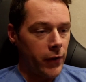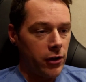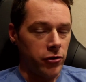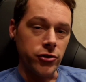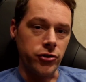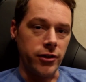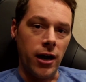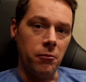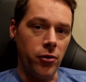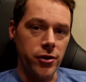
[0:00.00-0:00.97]
Torrential
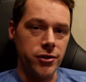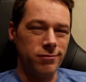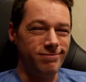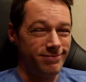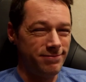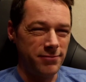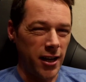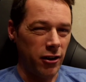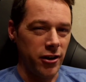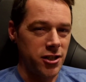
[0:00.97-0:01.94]
downpours,
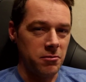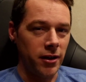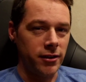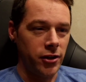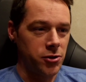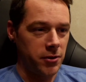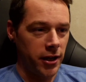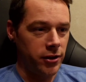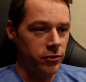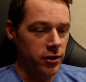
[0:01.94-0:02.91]
not crazy about those, but
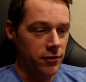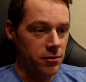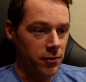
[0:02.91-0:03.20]
I do love some